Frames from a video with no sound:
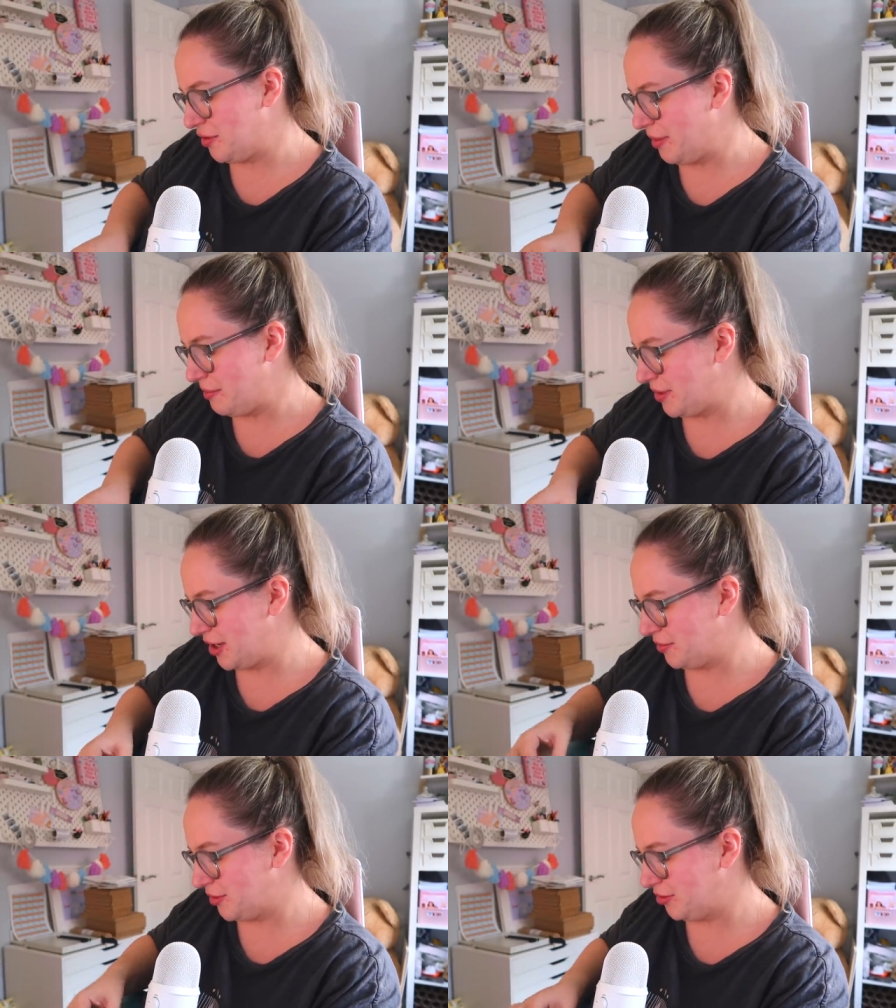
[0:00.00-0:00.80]
remember
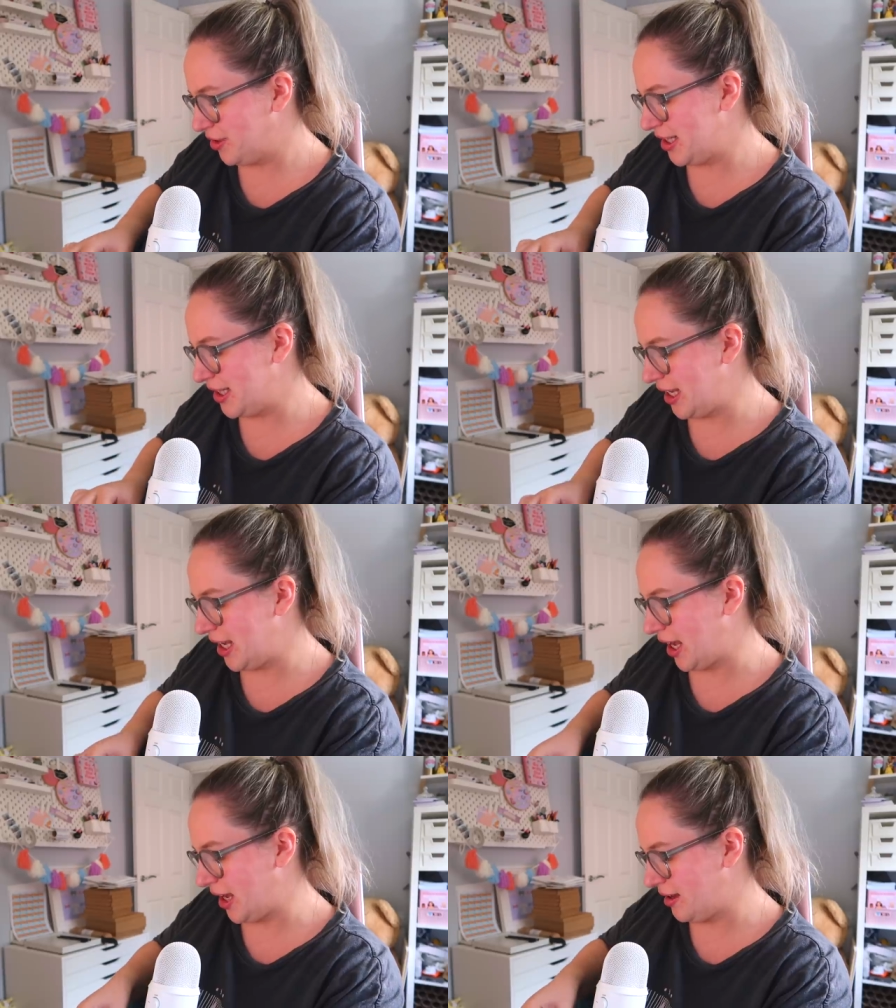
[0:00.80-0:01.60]
you're only
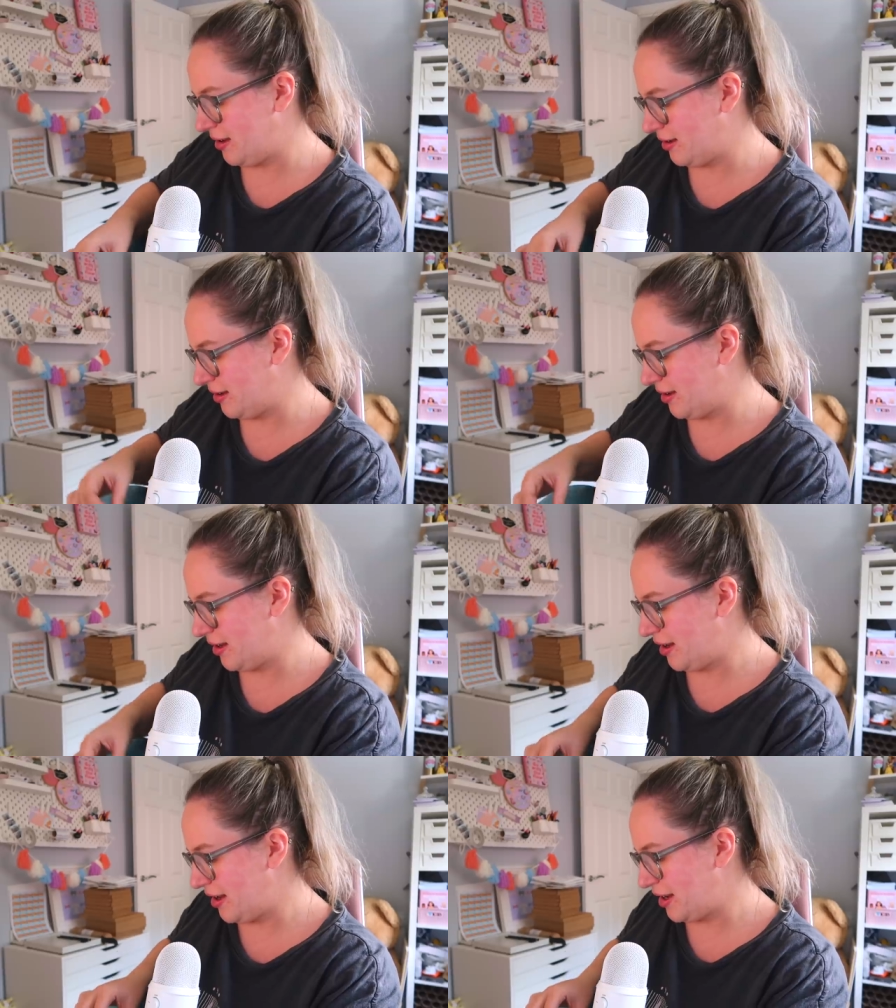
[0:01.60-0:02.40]
seeing
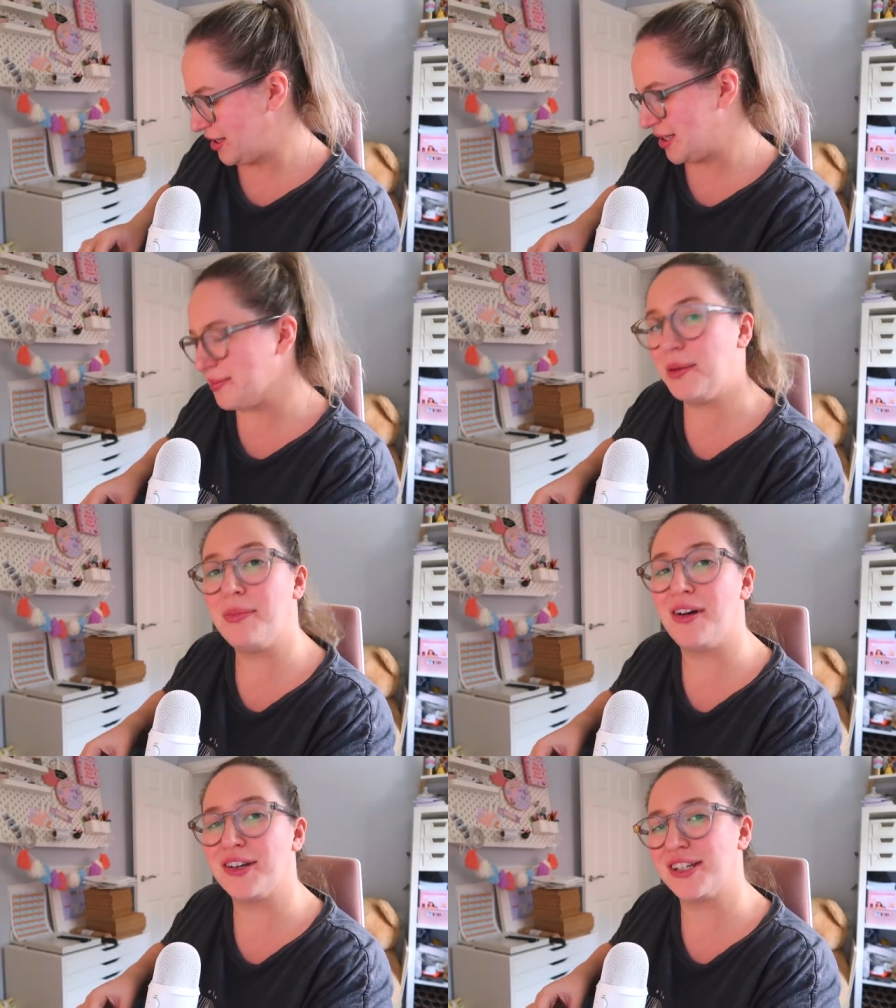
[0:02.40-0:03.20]
a small
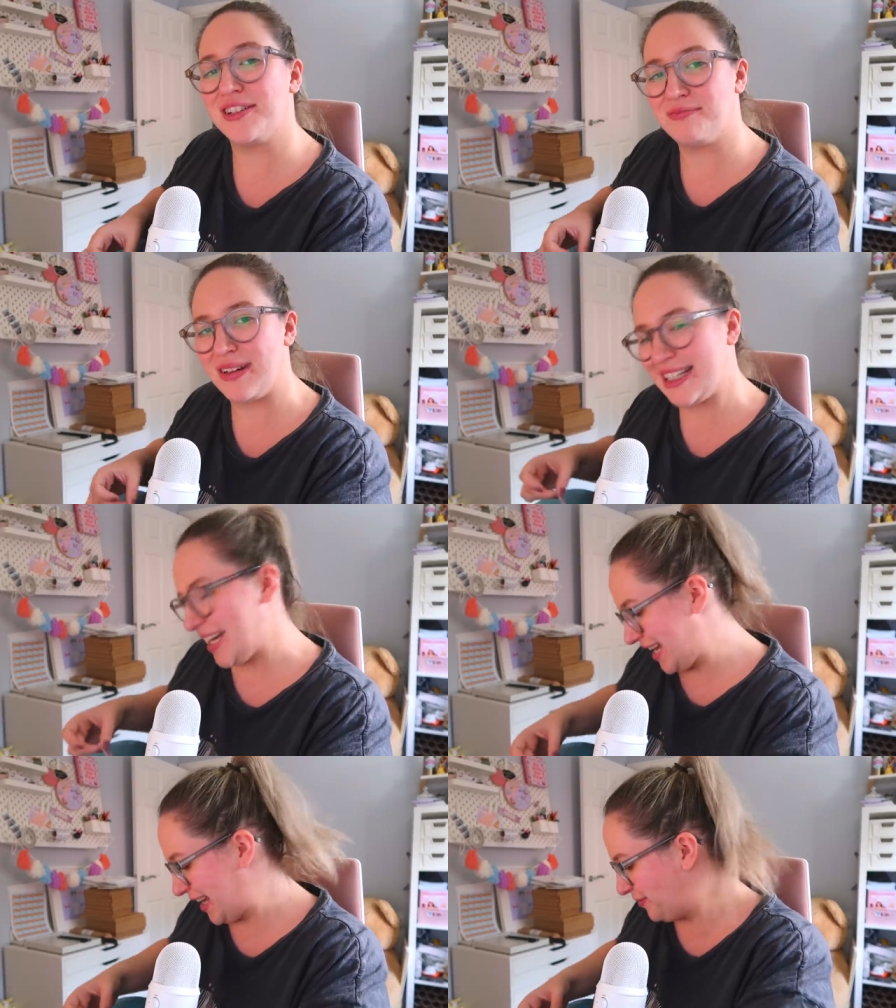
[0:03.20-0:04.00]
portion of my
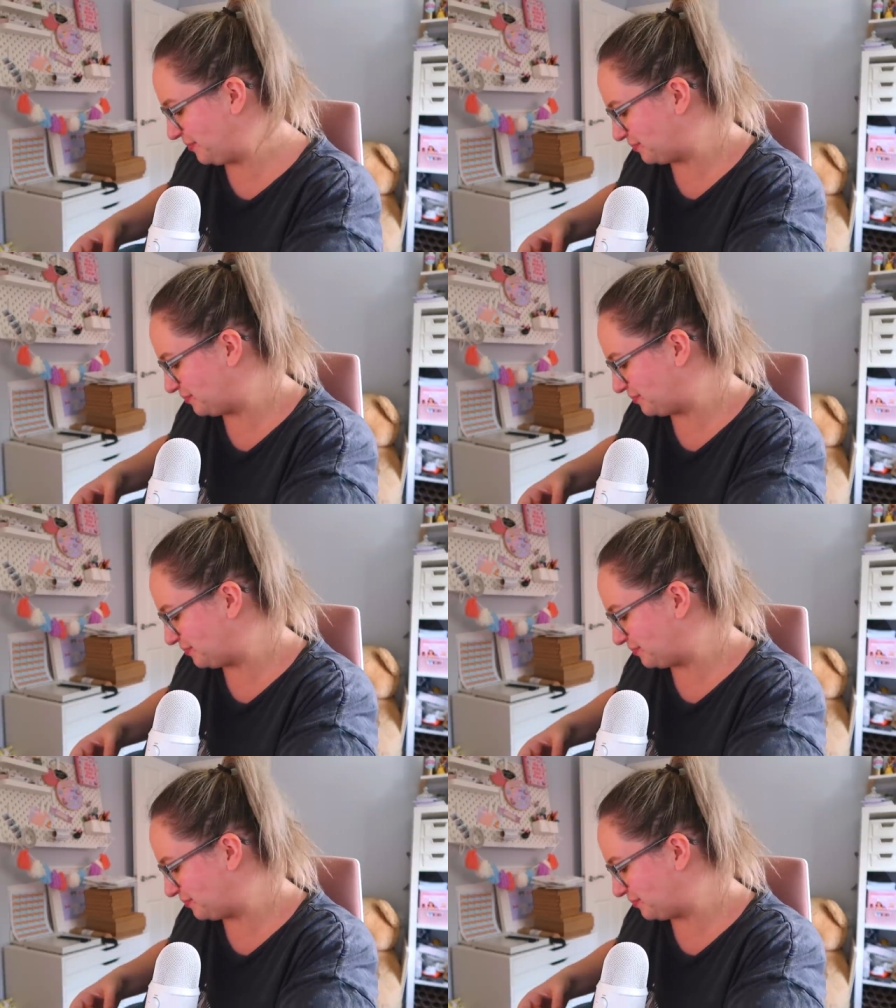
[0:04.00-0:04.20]
day